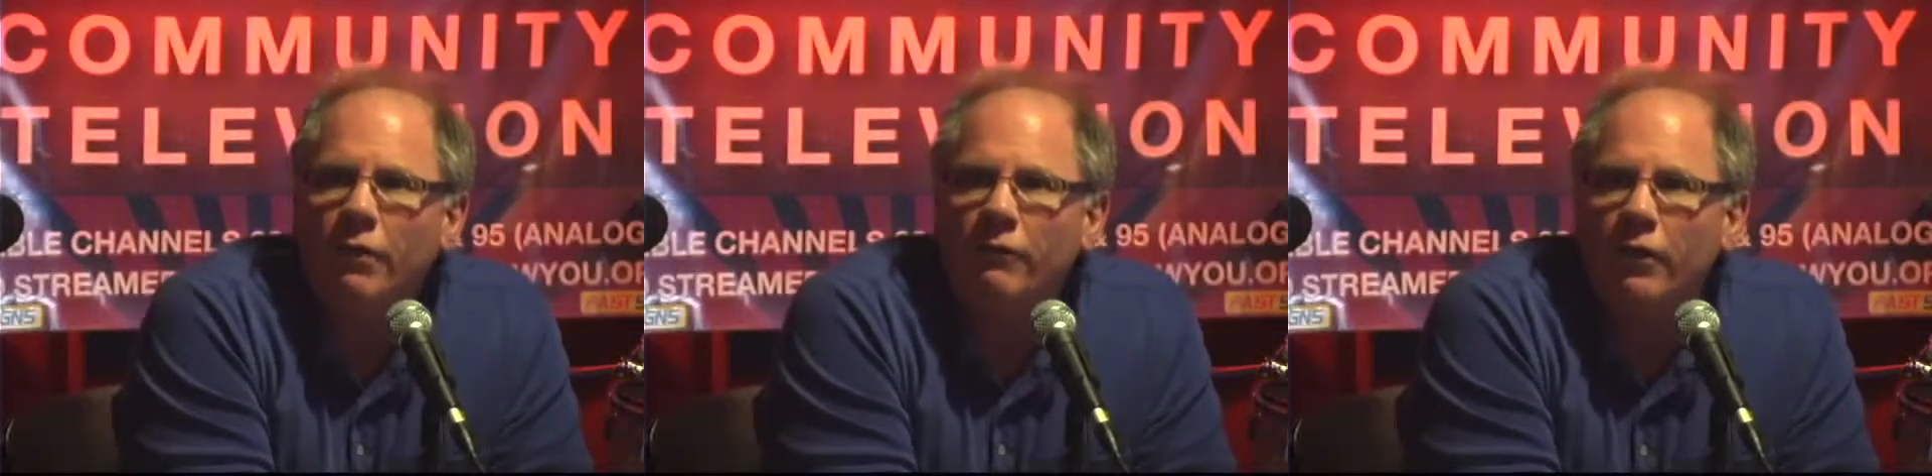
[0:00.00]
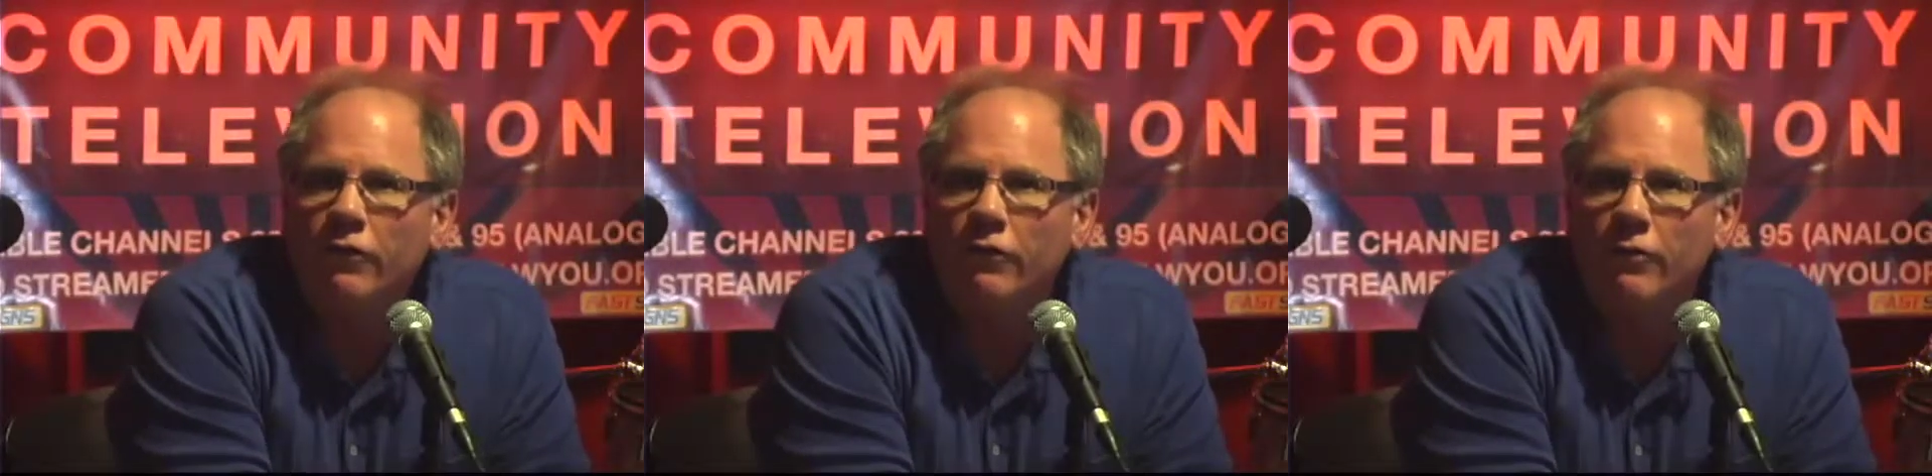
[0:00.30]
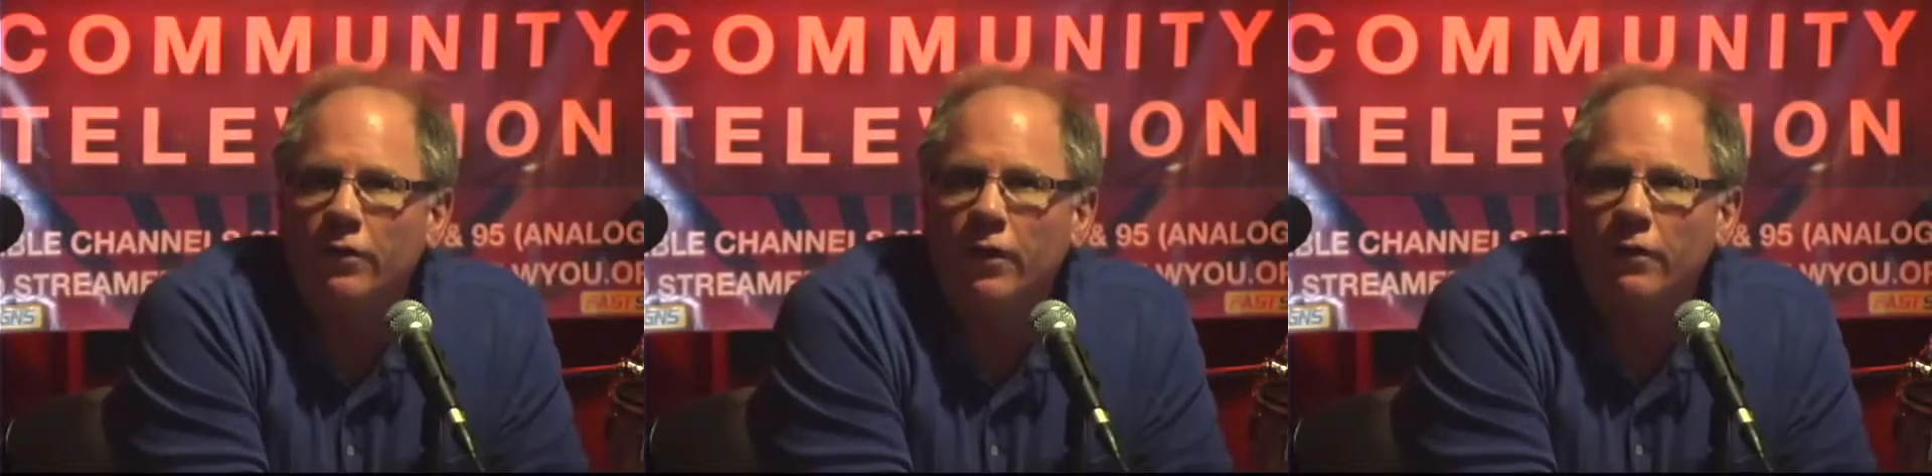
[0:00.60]

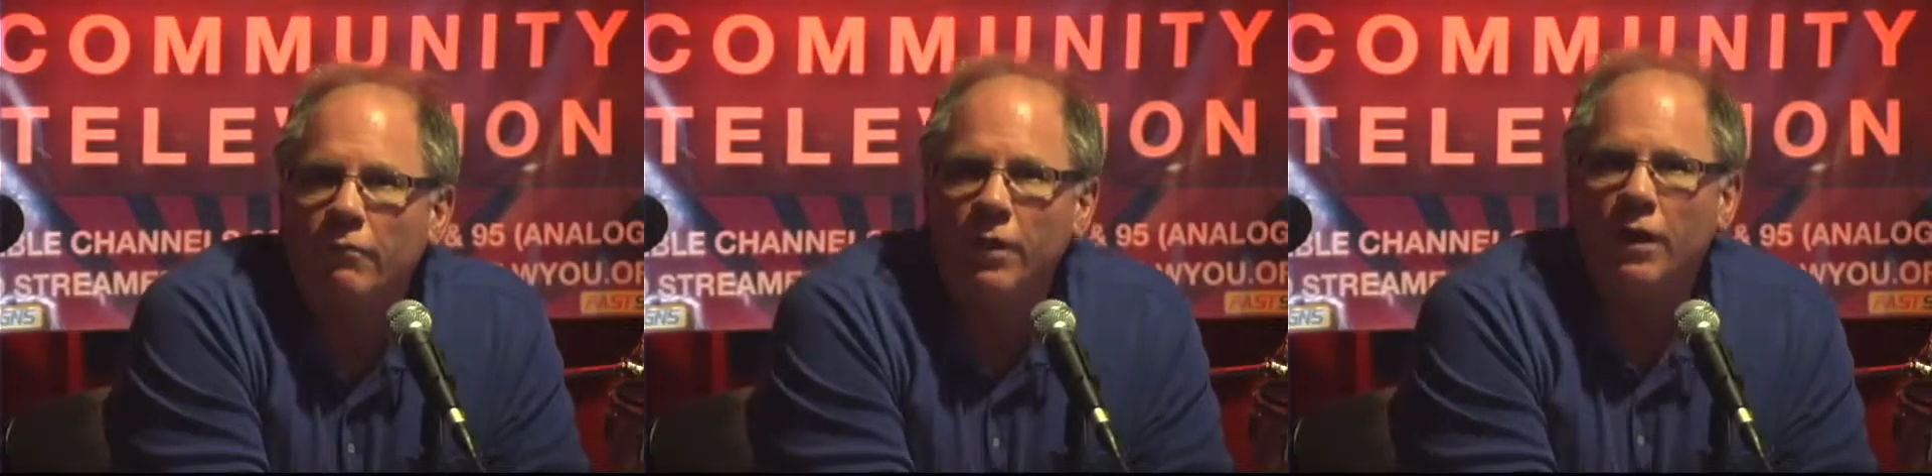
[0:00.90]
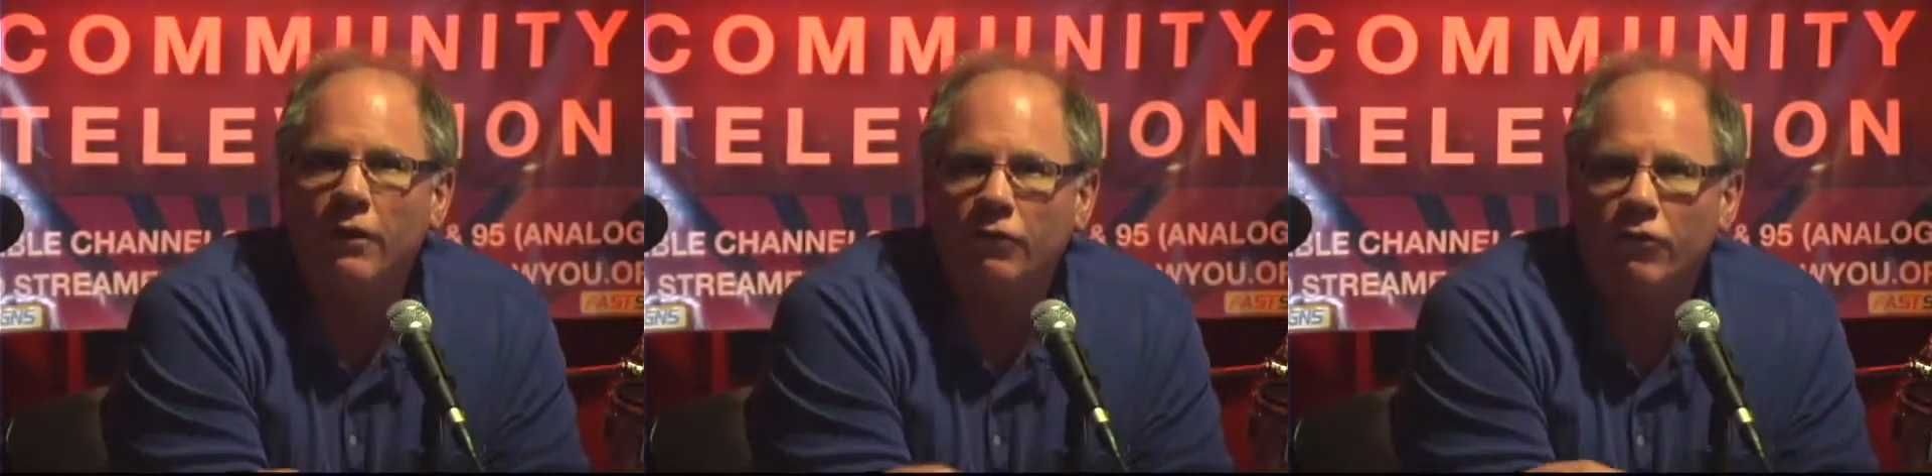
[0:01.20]
privilege. And the media